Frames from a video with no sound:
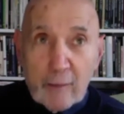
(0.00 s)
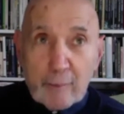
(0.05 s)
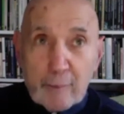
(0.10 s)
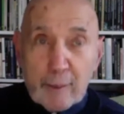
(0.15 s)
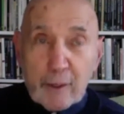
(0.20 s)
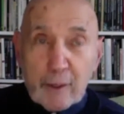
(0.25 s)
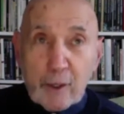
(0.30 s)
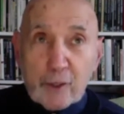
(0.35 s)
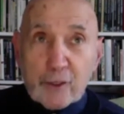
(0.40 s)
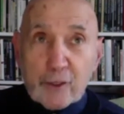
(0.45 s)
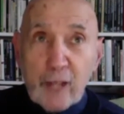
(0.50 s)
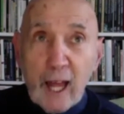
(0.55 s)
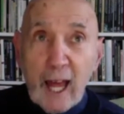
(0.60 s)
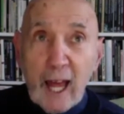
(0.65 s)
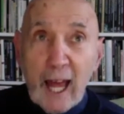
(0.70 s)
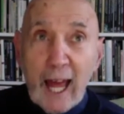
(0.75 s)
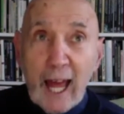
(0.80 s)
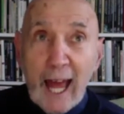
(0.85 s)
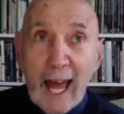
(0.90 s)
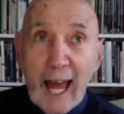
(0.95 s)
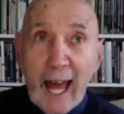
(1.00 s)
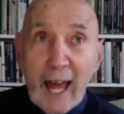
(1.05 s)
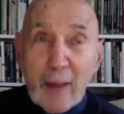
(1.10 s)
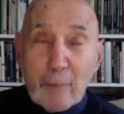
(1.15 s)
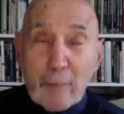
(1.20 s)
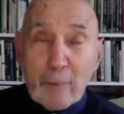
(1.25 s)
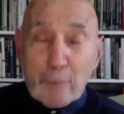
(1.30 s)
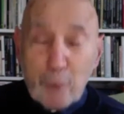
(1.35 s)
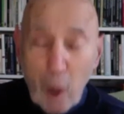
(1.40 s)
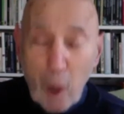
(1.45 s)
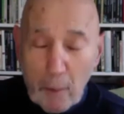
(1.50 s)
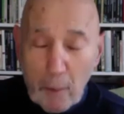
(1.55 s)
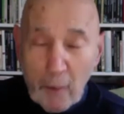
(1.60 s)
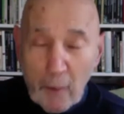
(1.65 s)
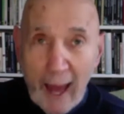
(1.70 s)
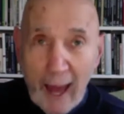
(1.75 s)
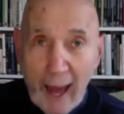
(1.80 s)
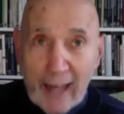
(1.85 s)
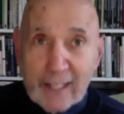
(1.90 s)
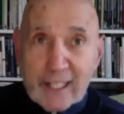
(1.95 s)
Because
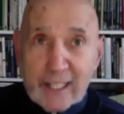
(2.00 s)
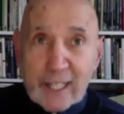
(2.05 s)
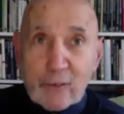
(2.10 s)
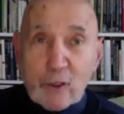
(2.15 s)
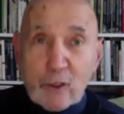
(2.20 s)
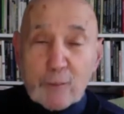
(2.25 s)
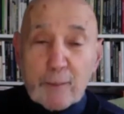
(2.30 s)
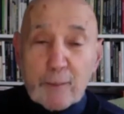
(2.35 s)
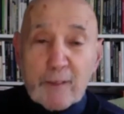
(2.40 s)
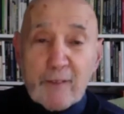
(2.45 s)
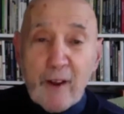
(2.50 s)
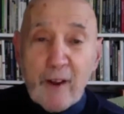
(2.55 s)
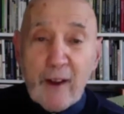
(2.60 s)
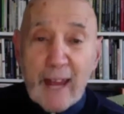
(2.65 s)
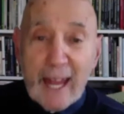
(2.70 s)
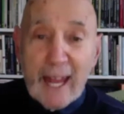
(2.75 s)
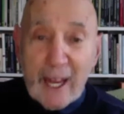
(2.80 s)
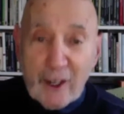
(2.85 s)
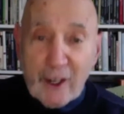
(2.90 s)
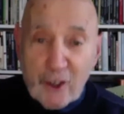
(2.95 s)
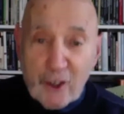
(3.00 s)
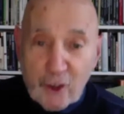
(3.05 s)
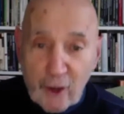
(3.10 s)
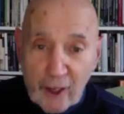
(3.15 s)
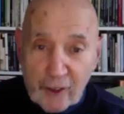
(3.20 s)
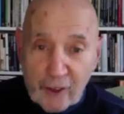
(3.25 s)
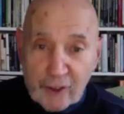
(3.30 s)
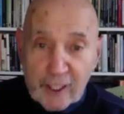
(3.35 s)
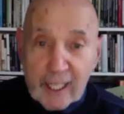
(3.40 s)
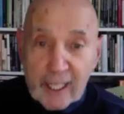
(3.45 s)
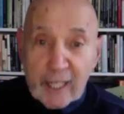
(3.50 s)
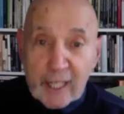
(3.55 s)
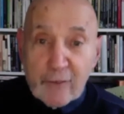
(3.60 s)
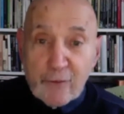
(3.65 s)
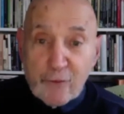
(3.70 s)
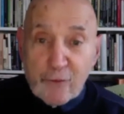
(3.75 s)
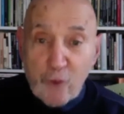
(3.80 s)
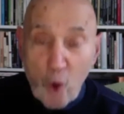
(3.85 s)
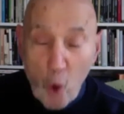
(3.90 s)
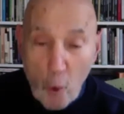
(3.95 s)
proper acting would be very interesting,
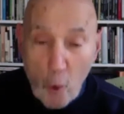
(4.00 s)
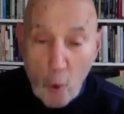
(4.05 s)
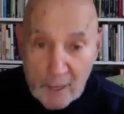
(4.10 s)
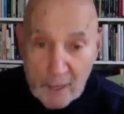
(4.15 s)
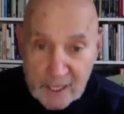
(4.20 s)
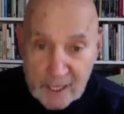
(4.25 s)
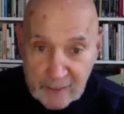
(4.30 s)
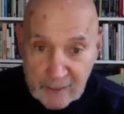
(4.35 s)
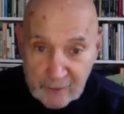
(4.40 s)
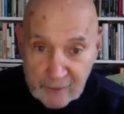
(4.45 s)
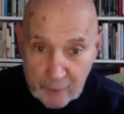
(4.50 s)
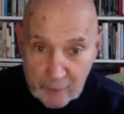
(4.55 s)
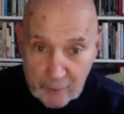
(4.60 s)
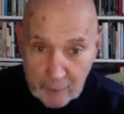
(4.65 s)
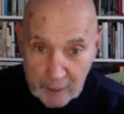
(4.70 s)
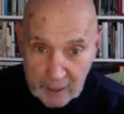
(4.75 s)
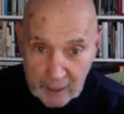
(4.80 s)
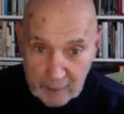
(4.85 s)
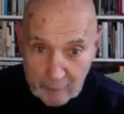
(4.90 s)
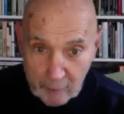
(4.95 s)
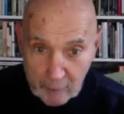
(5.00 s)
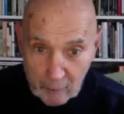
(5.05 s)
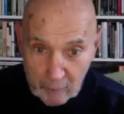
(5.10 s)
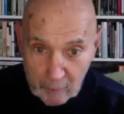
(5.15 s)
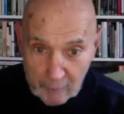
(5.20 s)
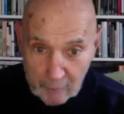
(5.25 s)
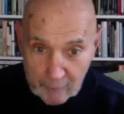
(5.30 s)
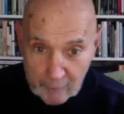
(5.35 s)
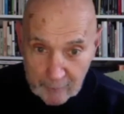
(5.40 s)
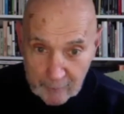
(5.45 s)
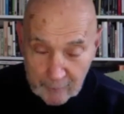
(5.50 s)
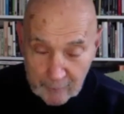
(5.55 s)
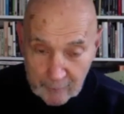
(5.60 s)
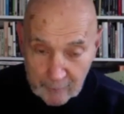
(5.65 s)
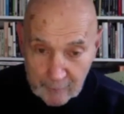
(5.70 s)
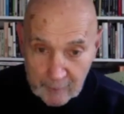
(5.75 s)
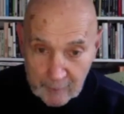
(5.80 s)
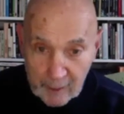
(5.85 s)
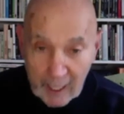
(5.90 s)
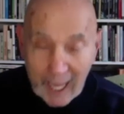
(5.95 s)
informative for people.
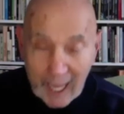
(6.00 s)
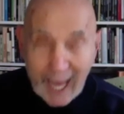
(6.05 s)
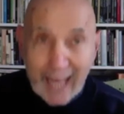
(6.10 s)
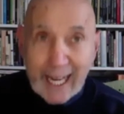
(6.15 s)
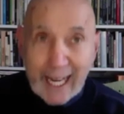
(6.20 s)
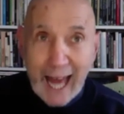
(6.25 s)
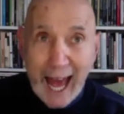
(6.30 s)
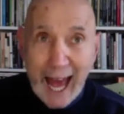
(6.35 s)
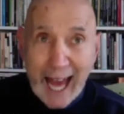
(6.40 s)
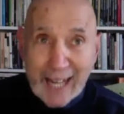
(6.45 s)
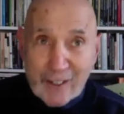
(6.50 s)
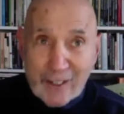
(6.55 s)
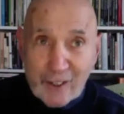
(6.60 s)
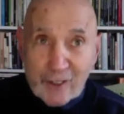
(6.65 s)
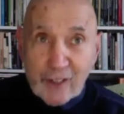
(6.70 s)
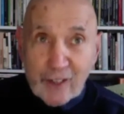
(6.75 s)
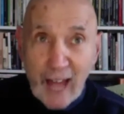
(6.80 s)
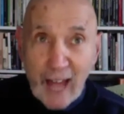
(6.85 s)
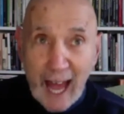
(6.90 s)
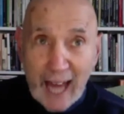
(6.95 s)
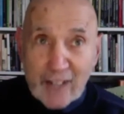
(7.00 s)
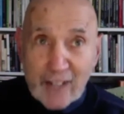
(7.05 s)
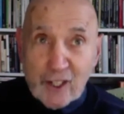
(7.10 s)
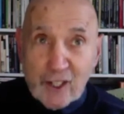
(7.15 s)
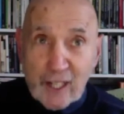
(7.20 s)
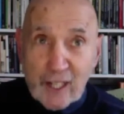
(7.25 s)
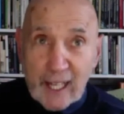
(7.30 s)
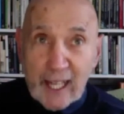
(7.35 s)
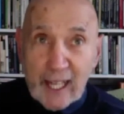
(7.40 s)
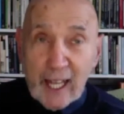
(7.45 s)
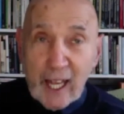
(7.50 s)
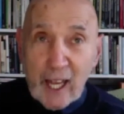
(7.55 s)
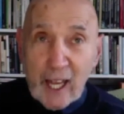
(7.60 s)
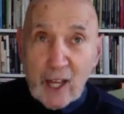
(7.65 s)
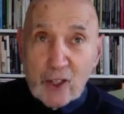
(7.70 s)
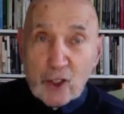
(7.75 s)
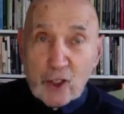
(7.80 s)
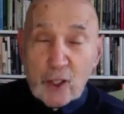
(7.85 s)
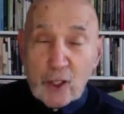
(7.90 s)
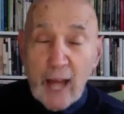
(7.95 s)
And actors actually
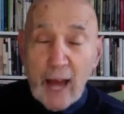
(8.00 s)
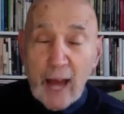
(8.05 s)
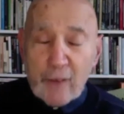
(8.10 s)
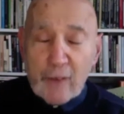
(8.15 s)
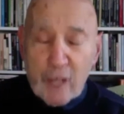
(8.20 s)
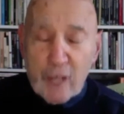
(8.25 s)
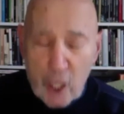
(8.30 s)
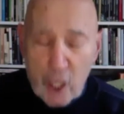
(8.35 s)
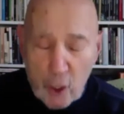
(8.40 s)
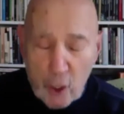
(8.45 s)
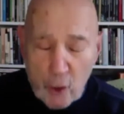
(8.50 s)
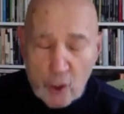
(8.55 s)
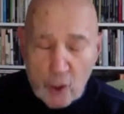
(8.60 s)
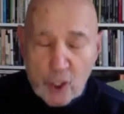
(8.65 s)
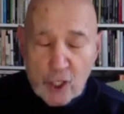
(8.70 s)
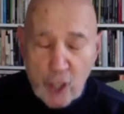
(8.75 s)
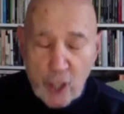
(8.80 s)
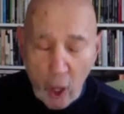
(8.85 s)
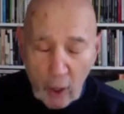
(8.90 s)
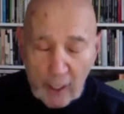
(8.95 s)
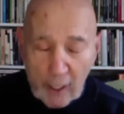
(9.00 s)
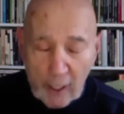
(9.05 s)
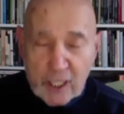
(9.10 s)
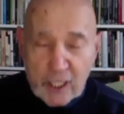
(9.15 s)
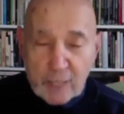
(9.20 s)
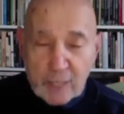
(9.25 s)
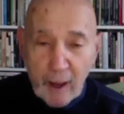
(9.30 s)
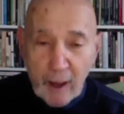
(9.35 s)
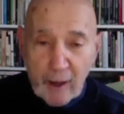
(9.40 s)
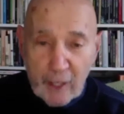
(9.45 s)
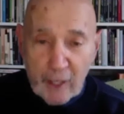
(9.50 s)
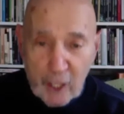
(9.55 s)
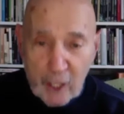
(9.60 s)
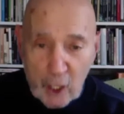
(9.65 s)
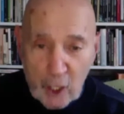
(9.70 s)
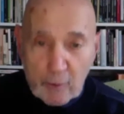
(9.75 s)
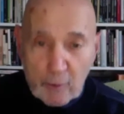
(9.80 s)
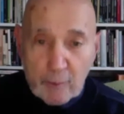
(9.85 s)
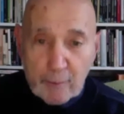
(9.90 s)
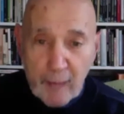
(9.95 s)
should have huge knowledge about
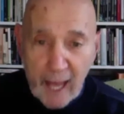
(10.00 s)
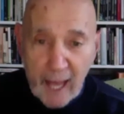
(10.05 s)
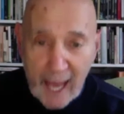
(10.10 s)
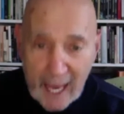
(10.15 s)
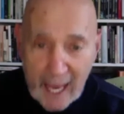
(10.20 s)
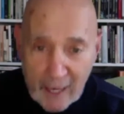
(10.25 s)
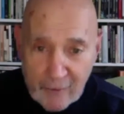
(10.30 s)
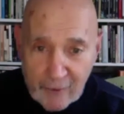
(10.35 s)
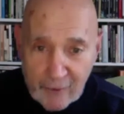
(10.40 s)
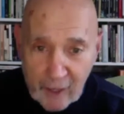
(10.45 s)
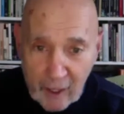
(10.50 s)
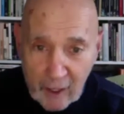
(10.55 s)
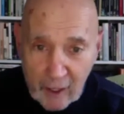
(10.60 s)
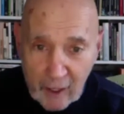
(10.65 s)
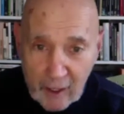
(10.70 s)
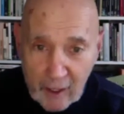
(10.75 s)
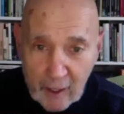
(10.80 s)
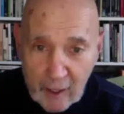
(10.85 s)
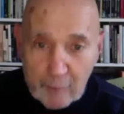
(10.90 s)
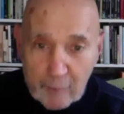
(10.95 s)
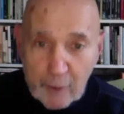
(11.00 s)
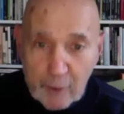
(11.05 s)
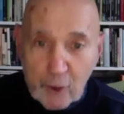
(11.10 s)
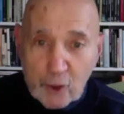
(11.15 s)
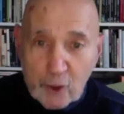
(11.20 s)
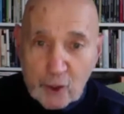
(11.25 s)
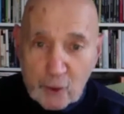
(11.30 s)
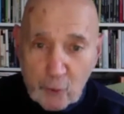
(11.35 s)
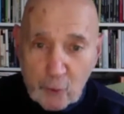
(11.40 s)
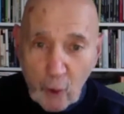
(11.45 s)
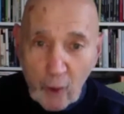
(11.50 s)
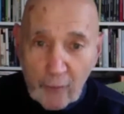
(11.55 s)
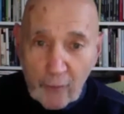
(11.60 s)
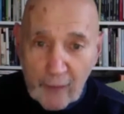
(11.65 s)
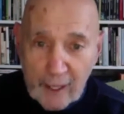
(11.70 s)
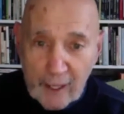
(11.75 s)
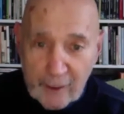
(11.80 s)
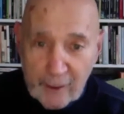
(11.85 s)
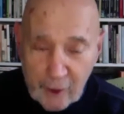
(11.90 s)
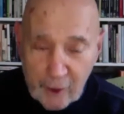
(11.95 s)
human behavior because of what
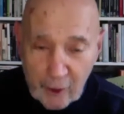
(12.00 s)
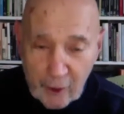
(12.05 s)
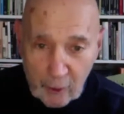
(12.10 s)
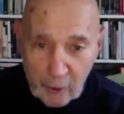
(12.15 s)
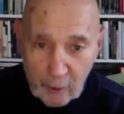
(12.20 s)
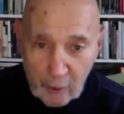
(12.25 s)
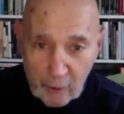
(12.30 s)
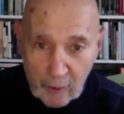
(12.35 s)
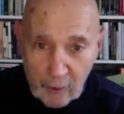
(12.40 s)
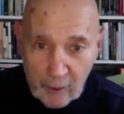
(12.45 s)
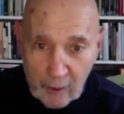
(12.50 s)
they do.